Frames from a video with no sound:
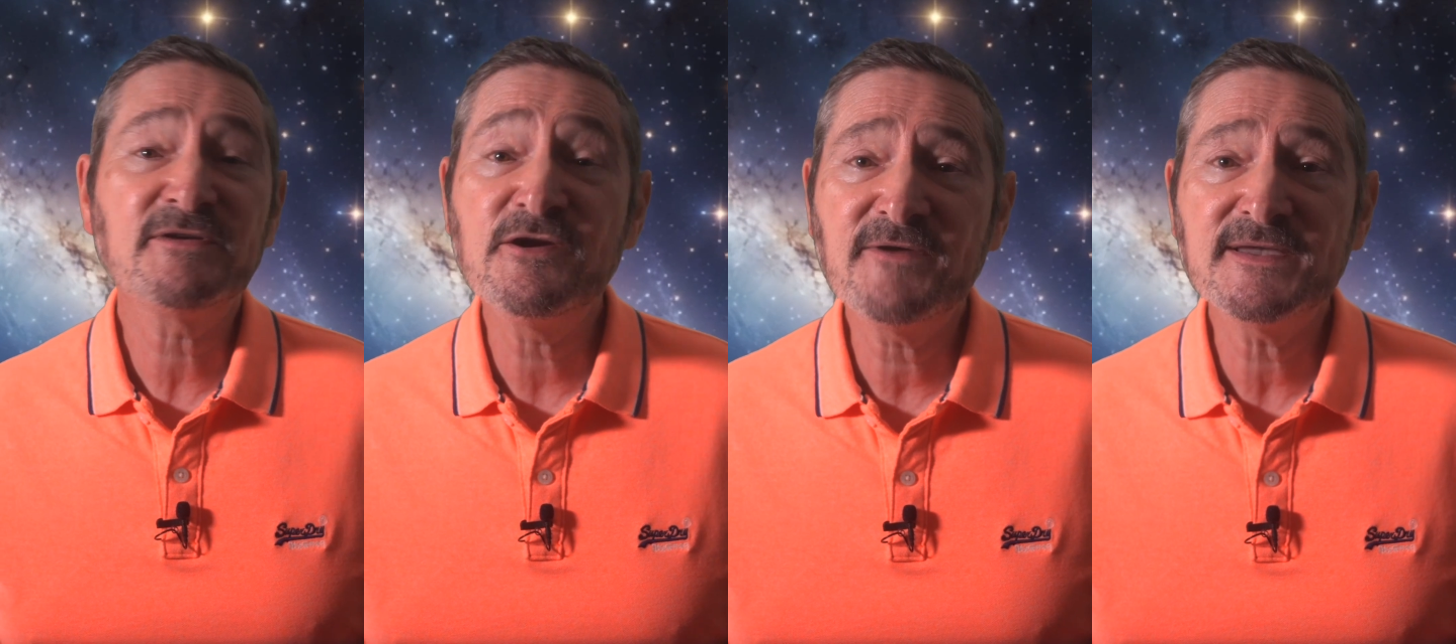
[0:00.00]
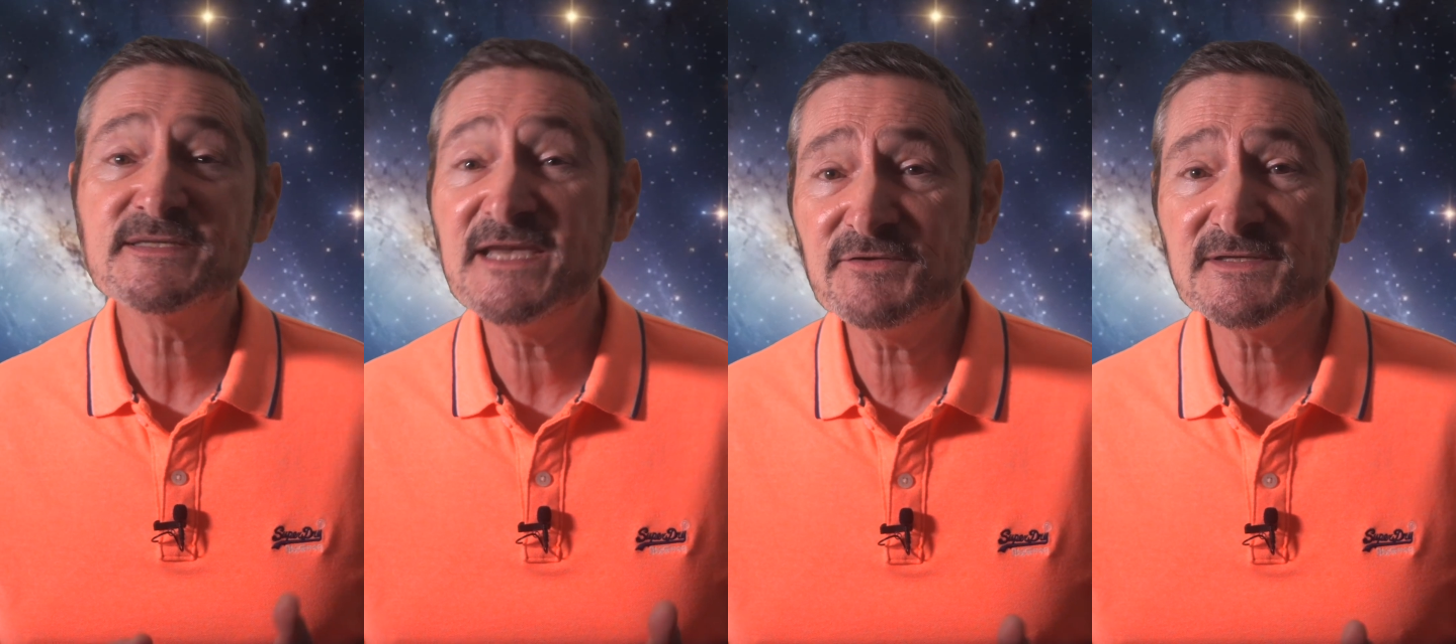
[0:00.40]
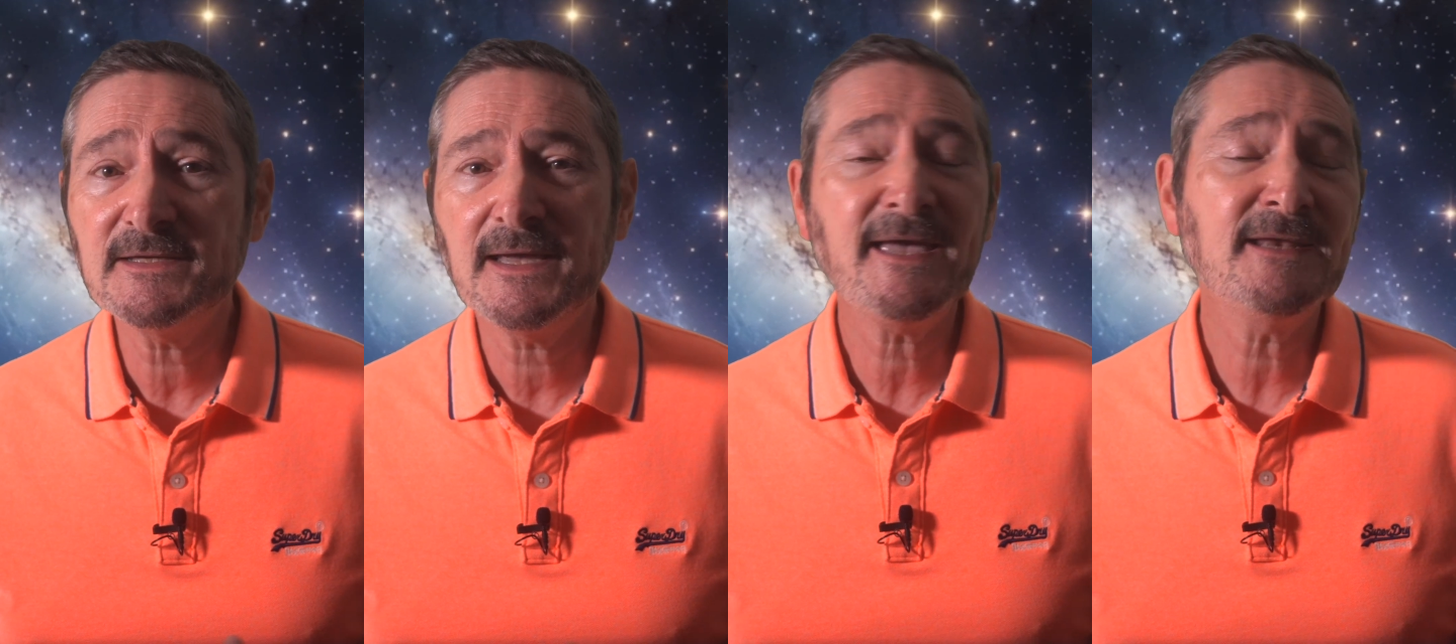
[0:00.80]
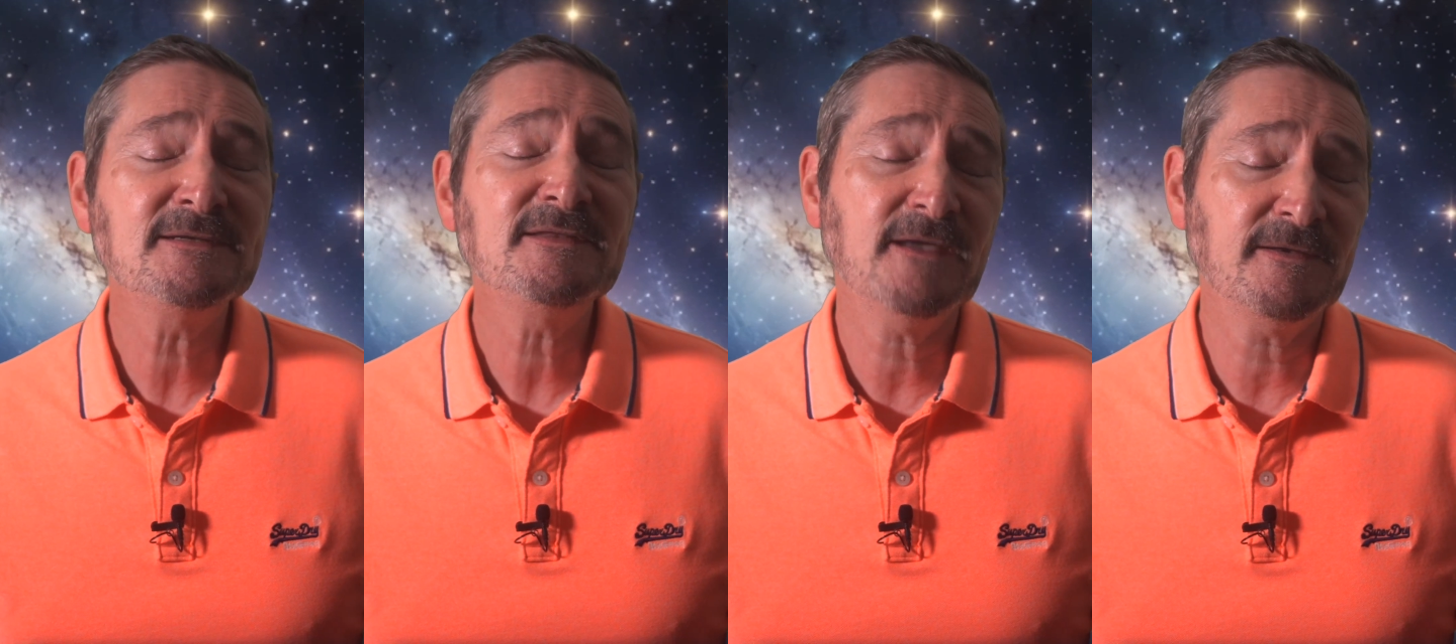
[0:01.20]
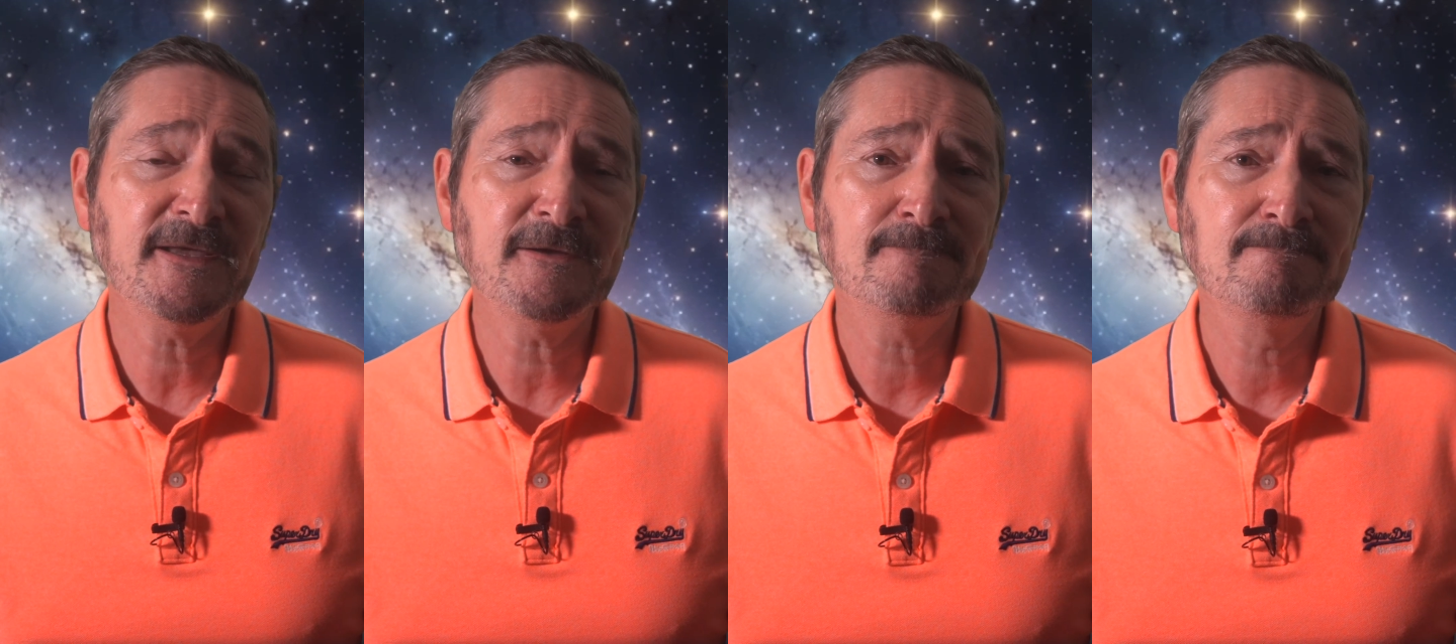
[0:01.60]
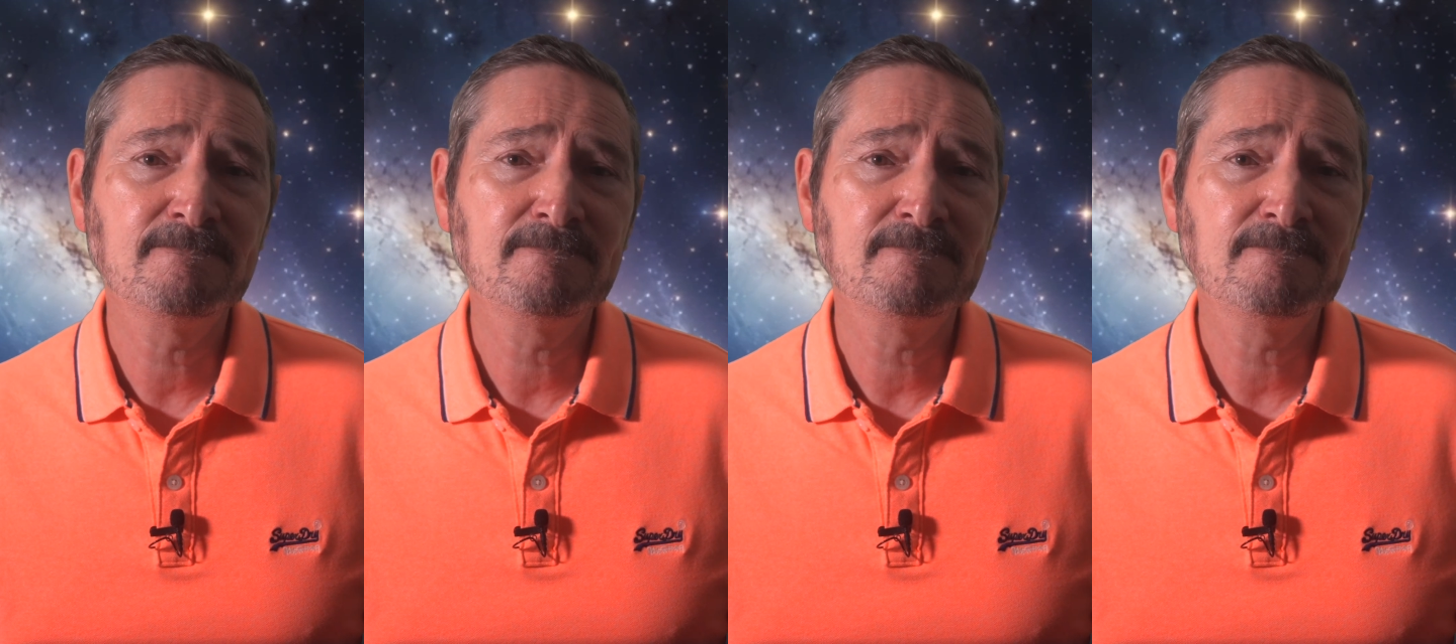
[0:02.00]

progress, secrecy, and the unknown.